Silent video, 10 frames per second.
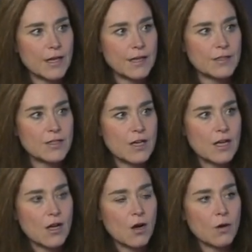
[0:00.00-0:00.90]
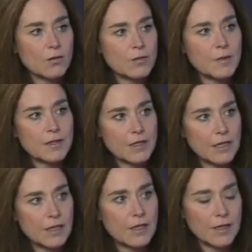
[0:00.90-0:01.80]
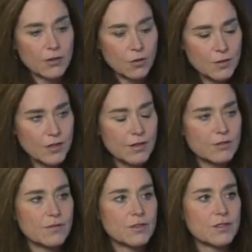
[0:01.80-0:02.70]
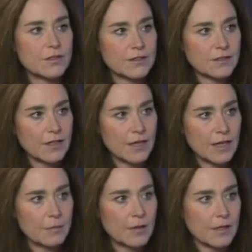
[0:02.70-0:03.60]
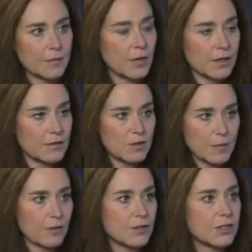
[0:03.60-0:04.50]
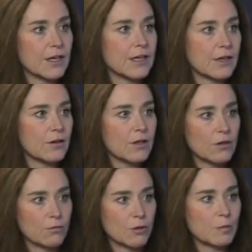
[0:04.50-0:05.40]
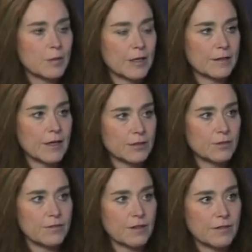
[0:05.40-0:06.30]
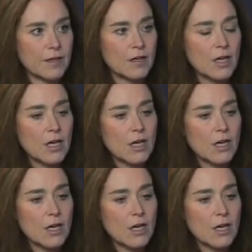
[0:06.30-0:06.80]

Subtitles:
And ultimately, I know it was controversial at the time, and I'm not disparaging any group, but I do think that